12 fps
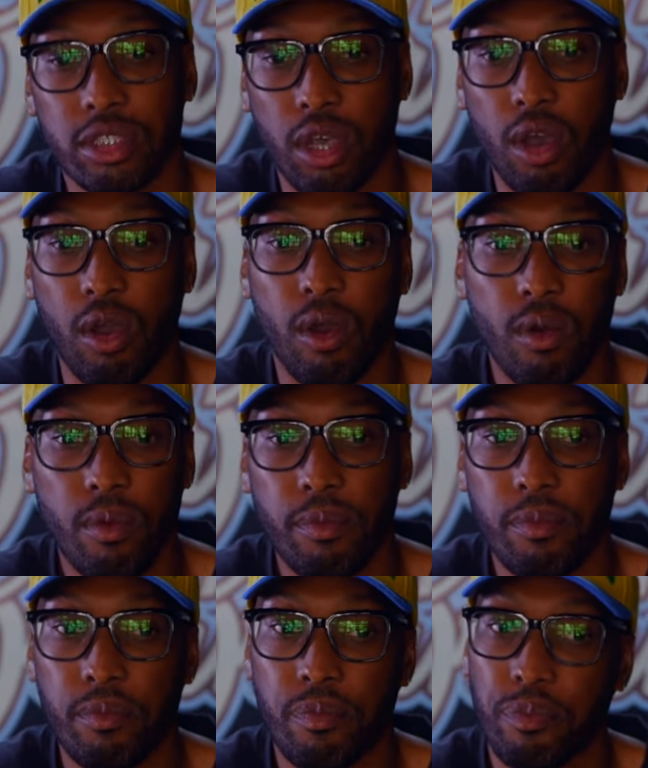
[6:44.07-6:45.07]

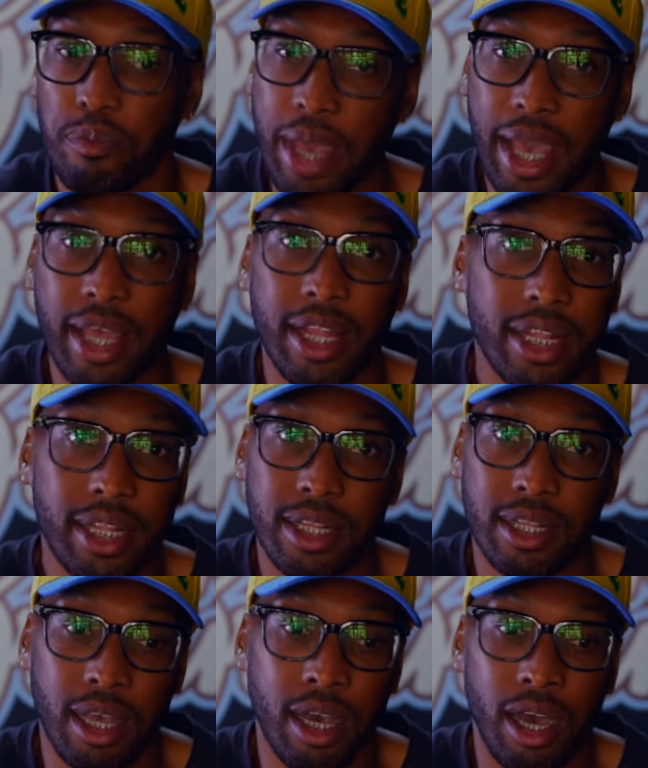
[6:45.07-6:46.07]
So, man,
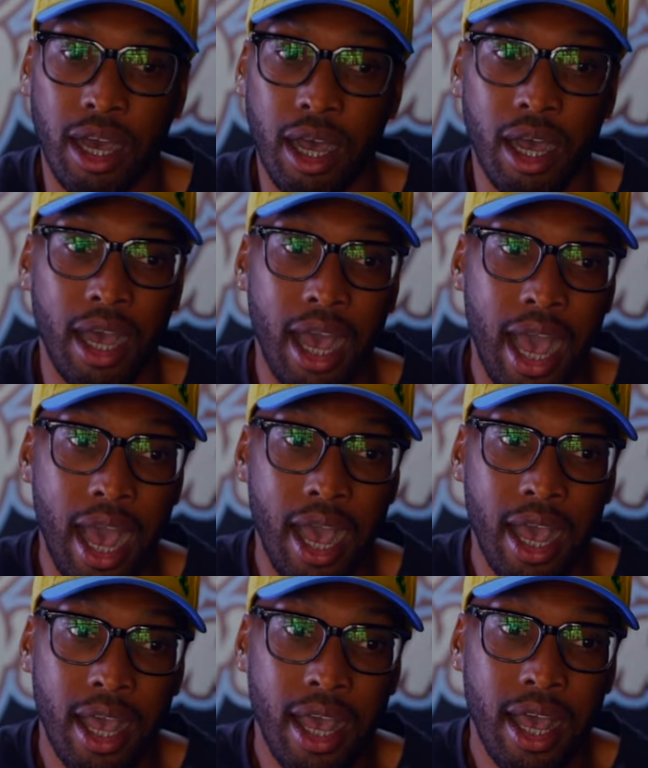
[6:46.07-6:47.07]
uh,
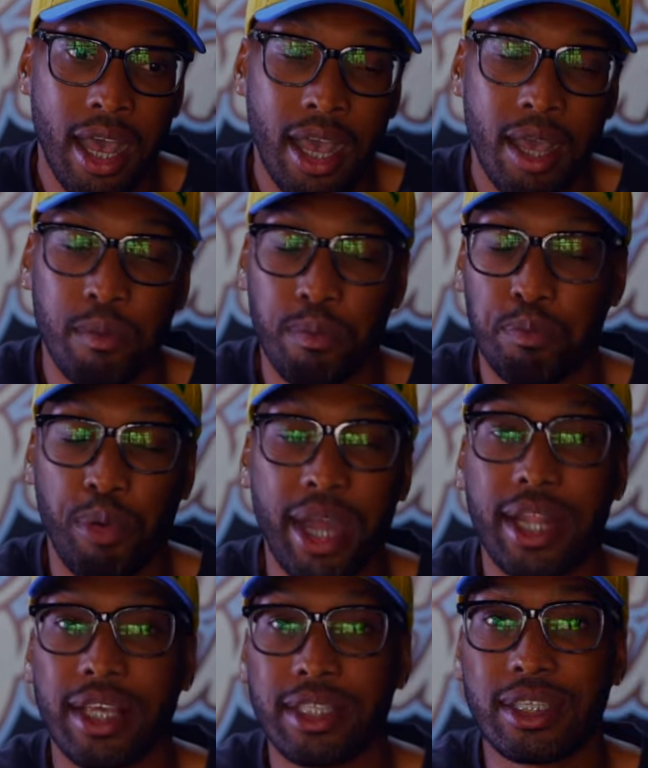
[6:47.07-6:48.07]

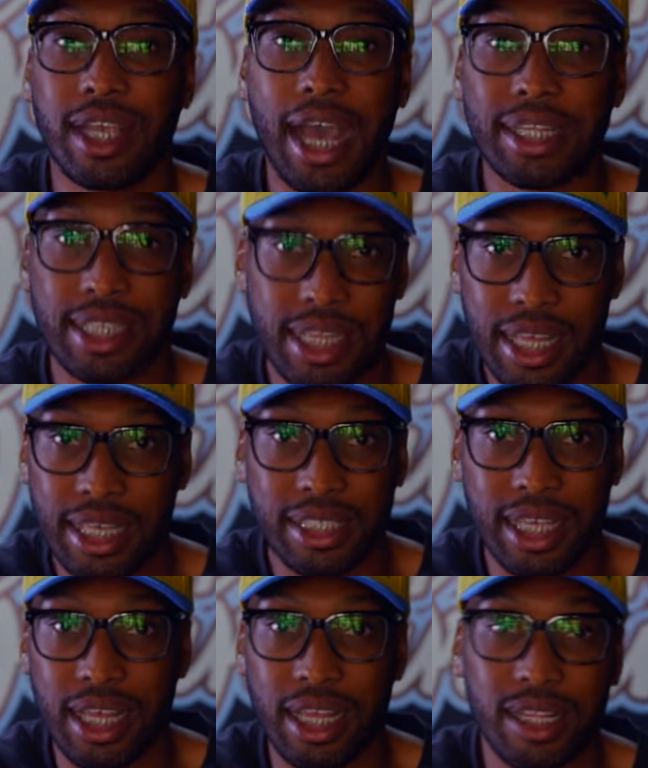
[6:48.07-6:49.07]
but his content
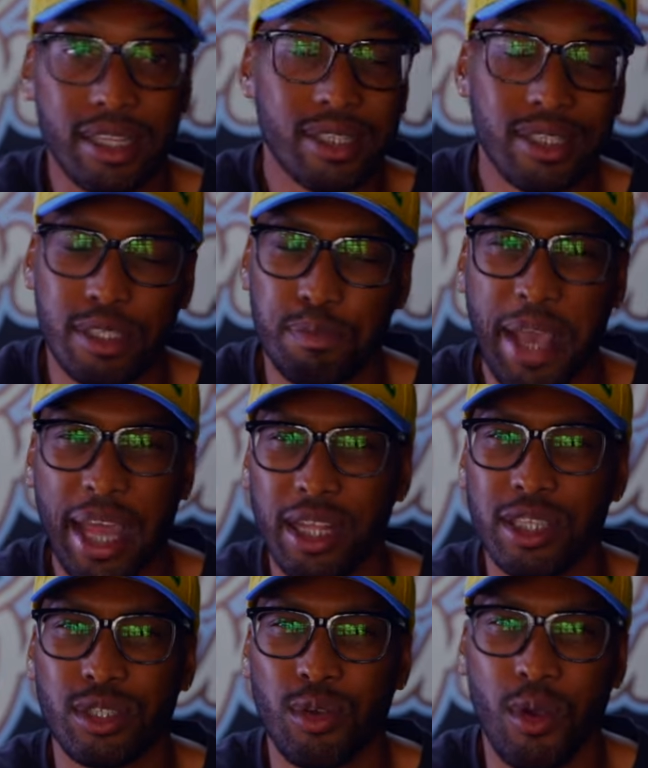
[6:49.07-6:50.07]
is in
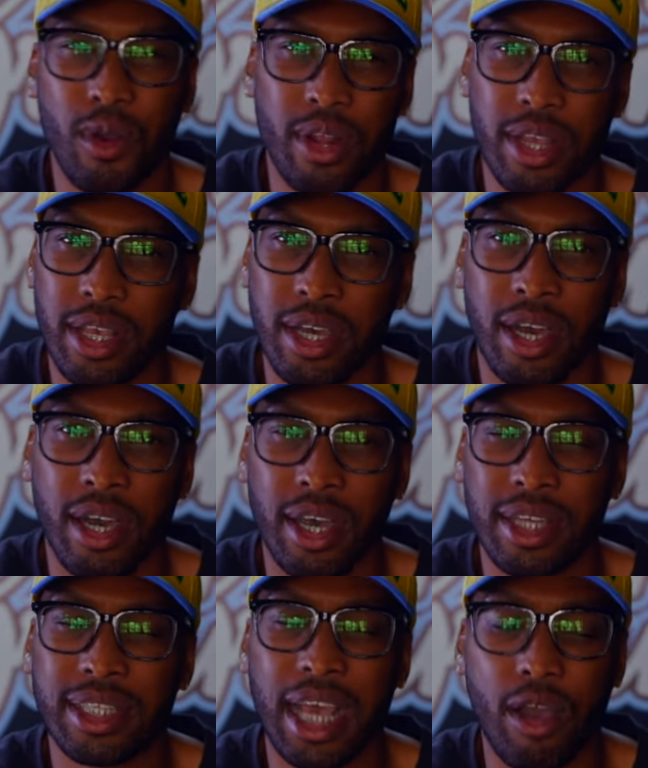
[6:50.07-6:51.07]
Spanish or
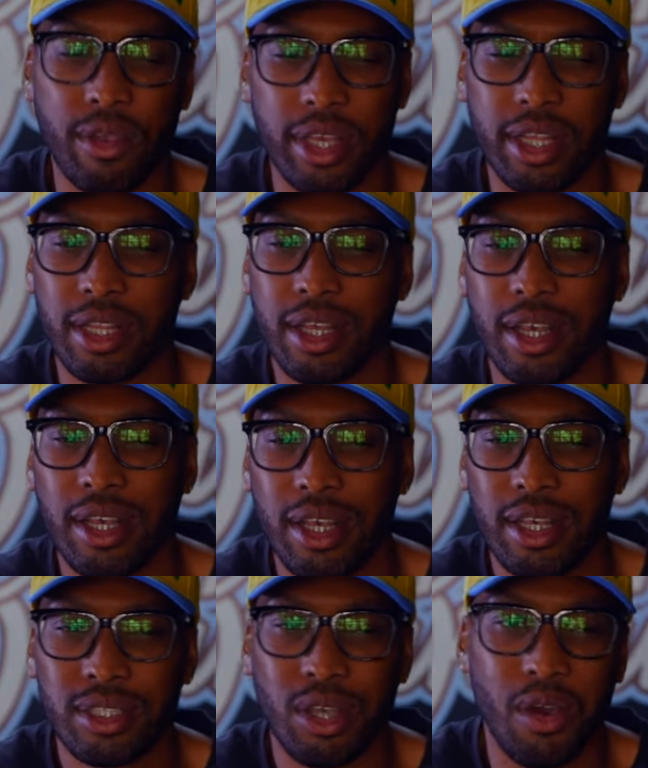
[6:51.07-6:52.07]
uh, Italian.
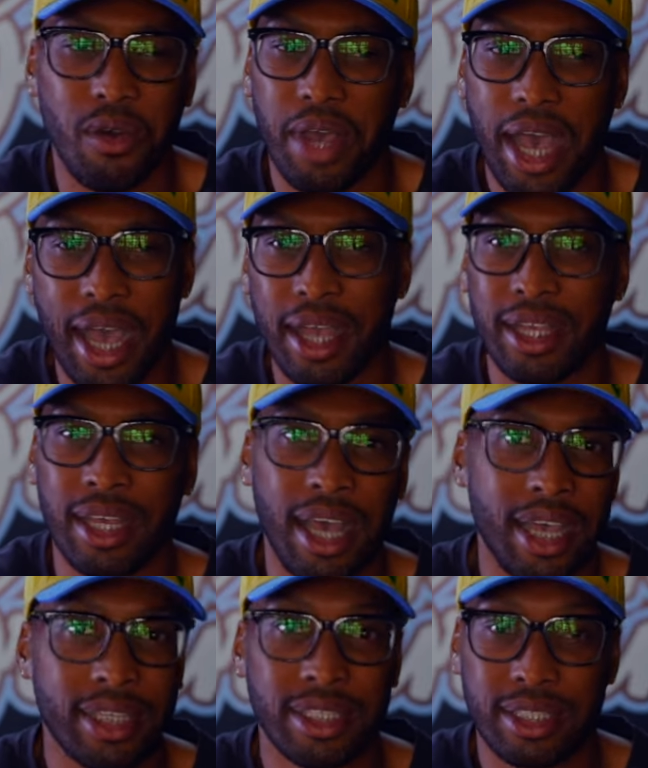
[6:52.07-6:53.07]
So
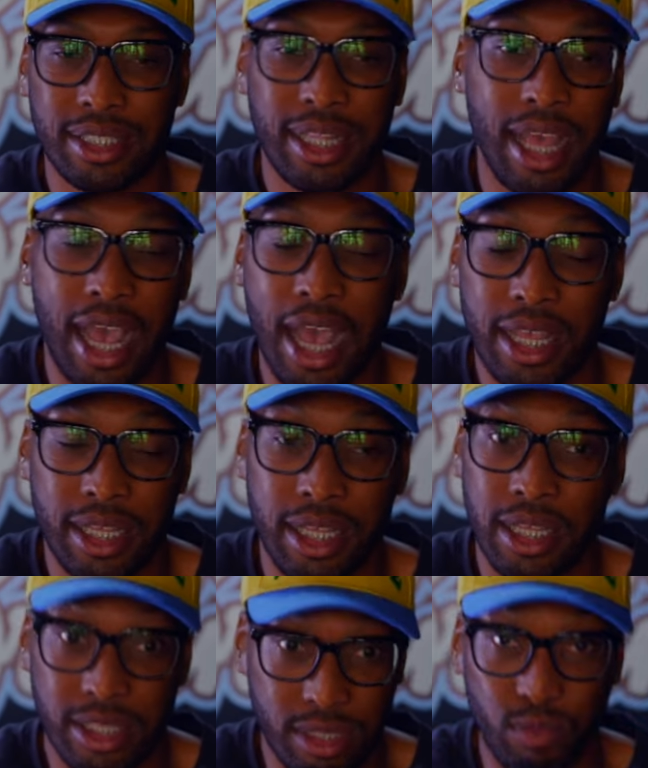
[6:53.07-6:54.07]
I,
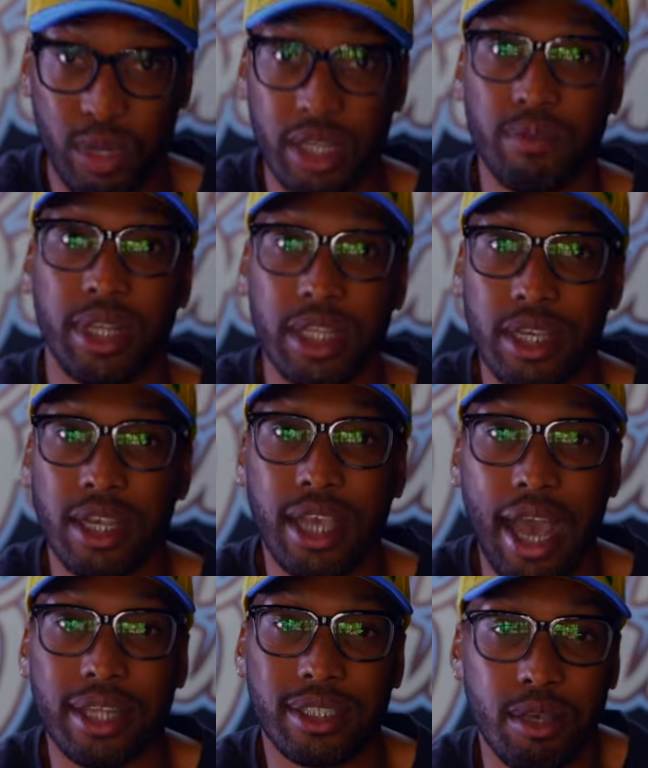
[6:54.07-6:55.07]
it's really, really
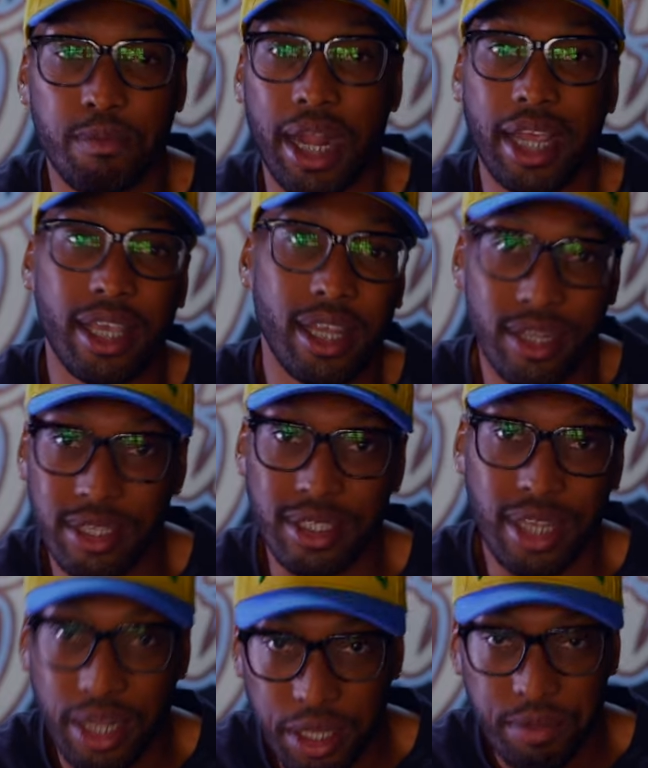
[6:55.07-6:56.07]
good content, but I can't
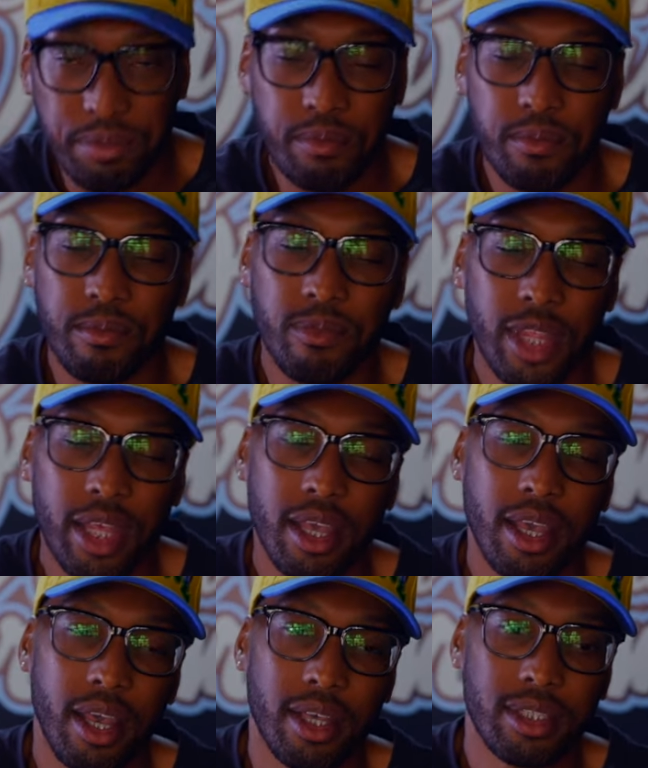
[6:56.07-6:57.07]
understand
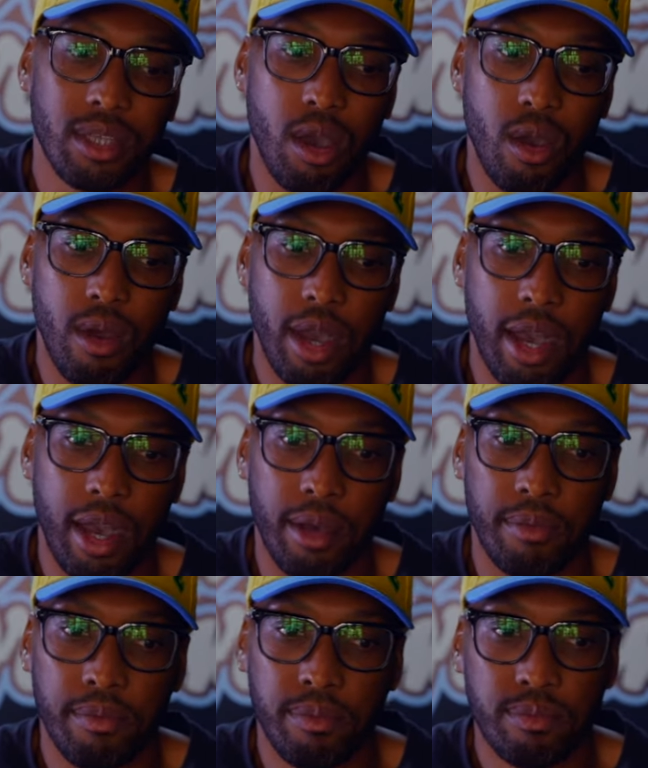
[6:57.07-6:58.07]
it. So,
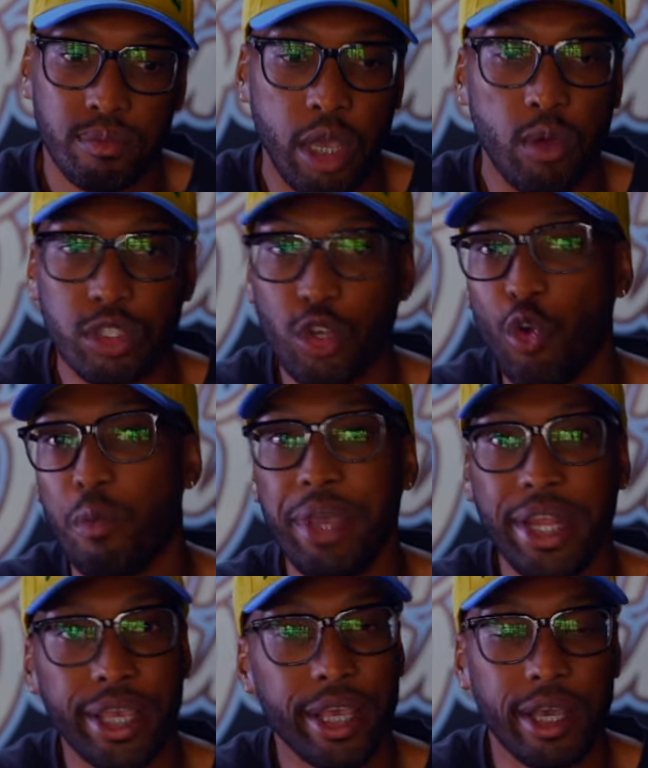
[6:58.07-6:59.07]
um, yeah, it was
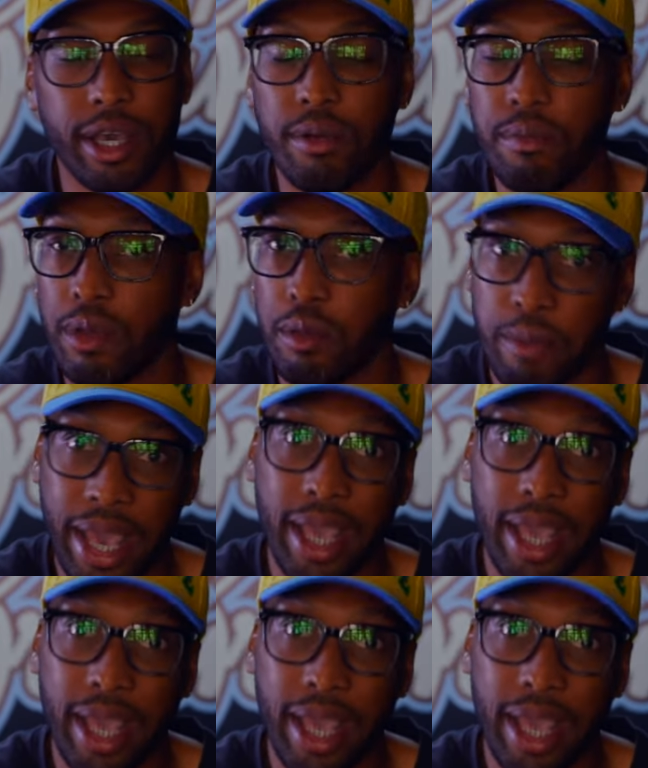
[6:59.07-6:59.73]
cool meeting him.